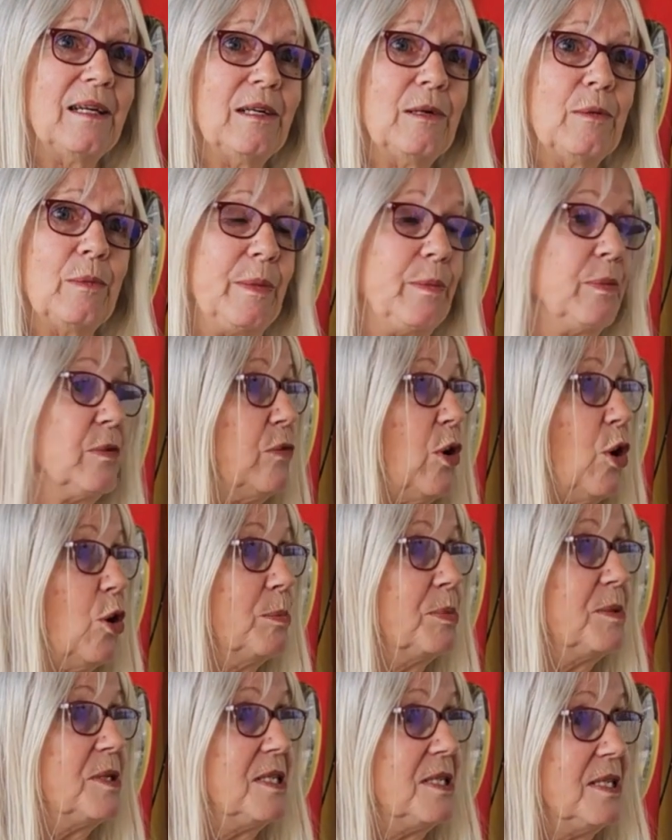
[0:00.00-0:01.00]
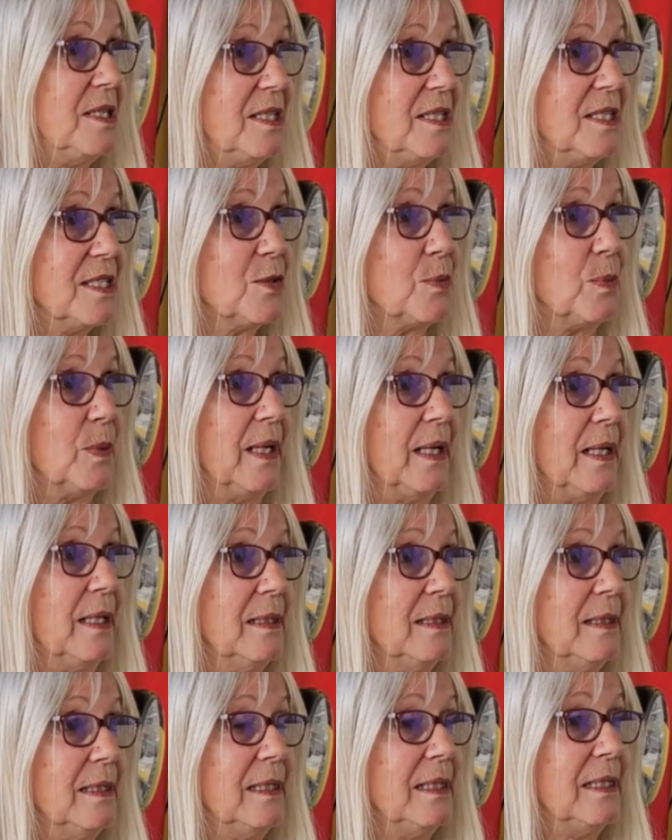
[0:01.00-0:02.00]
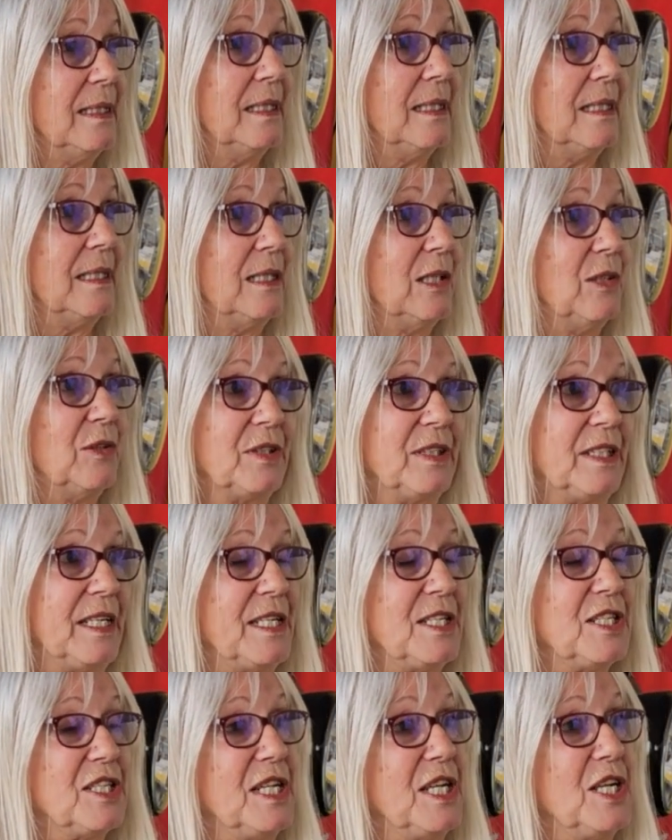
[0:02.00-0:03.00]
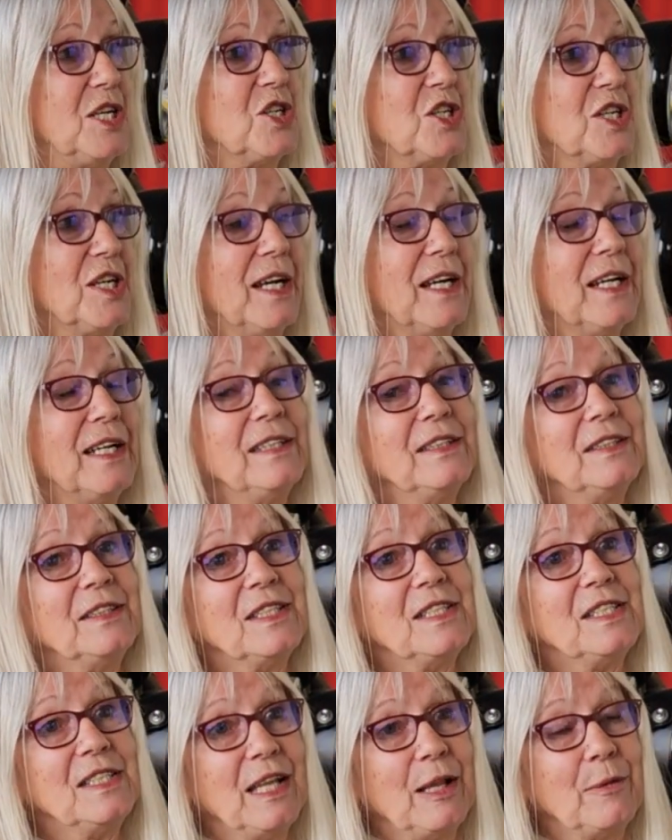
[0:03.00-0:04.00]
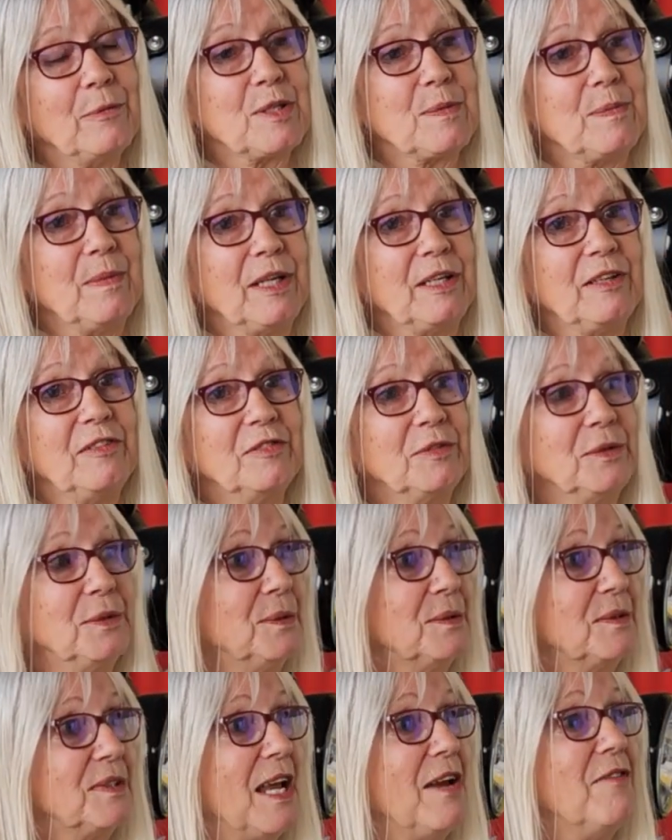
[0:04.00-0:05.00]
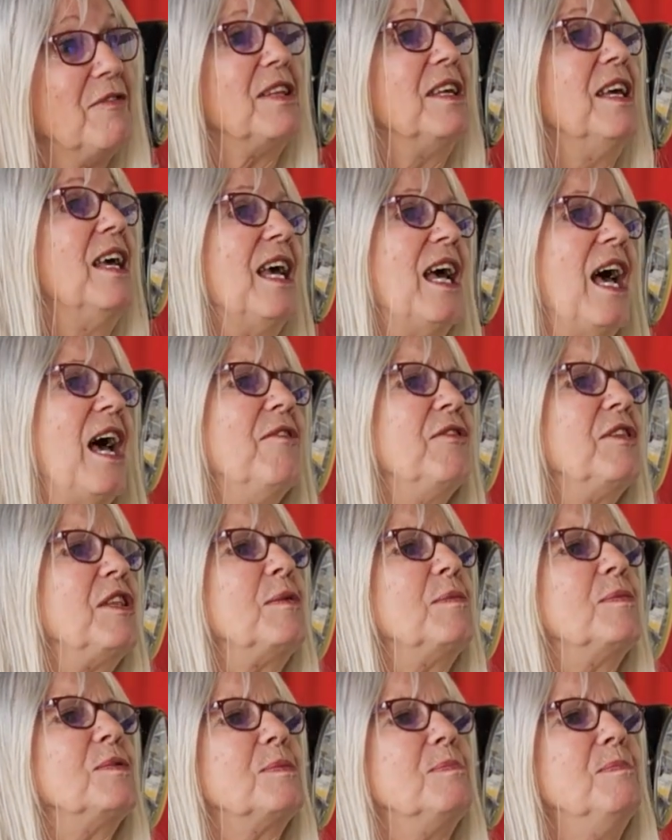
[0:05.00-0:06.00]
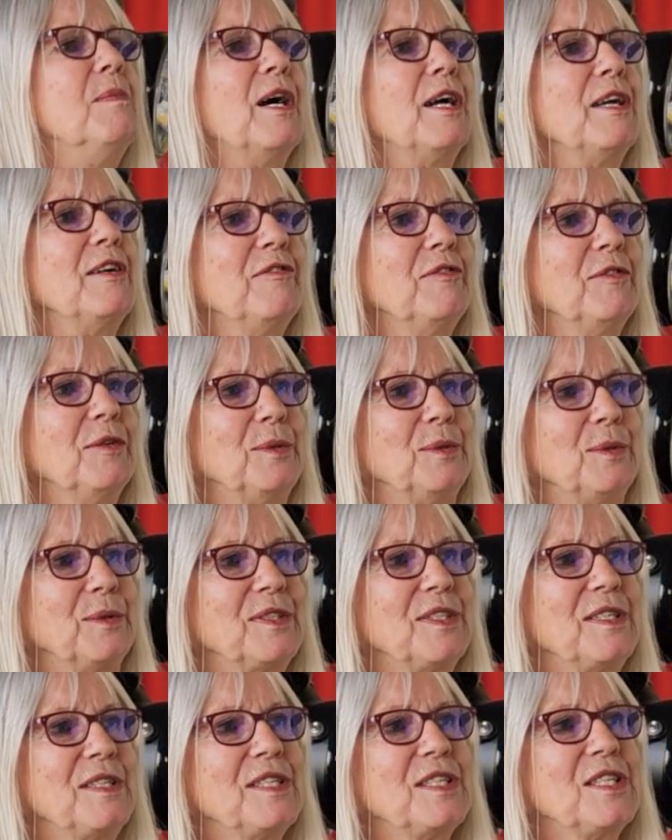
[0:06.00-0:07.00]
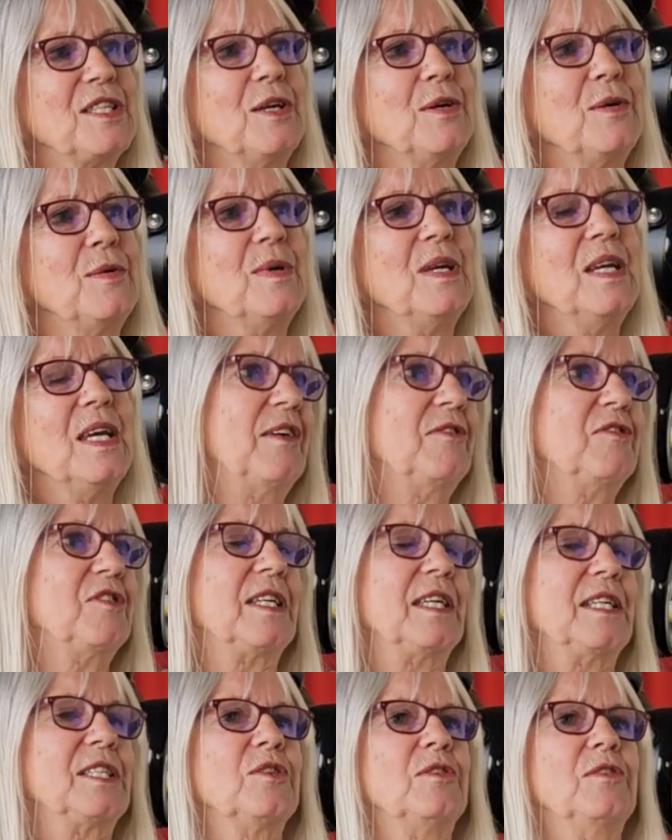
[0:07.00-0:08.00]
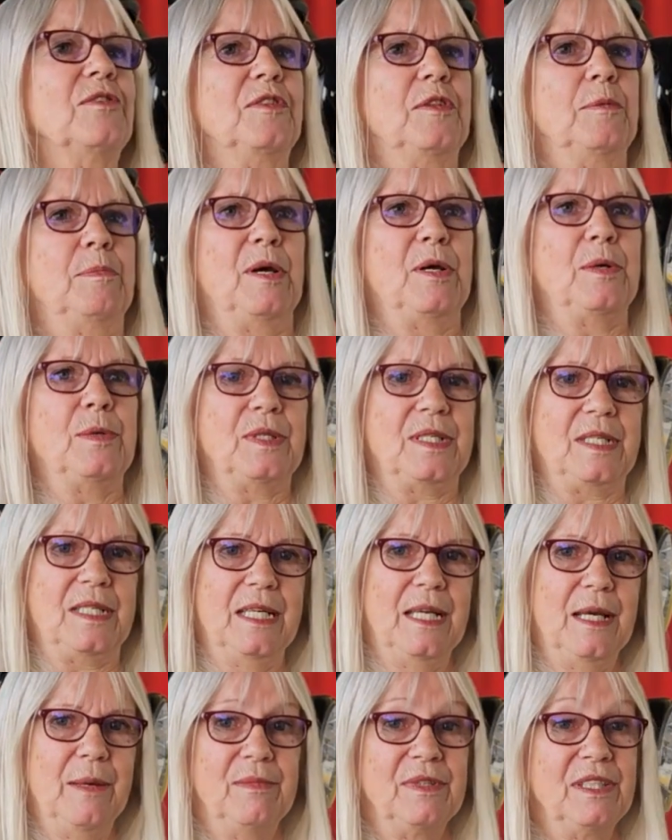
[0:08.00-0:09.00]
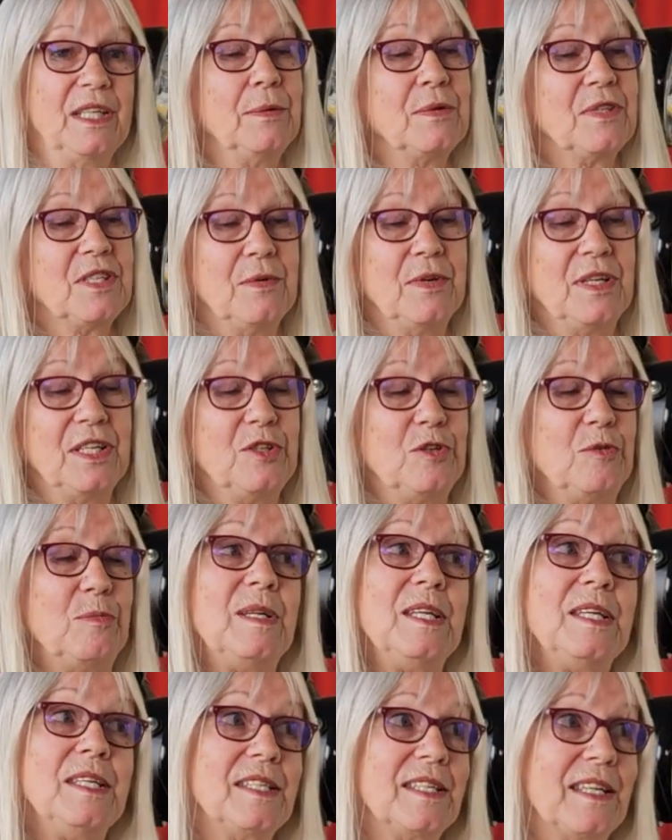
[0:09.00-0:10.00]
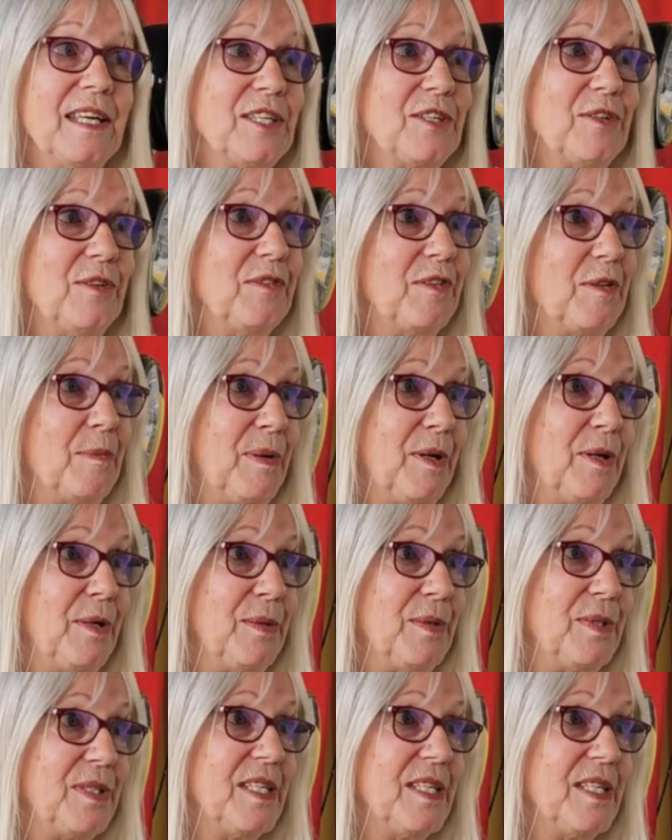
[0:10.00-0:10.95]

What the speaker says: We were robbed as well. on an Indonesian island. That was my fault. Everything was my fault. So I have to get off the boat. But I was only too pleased to get off the boat.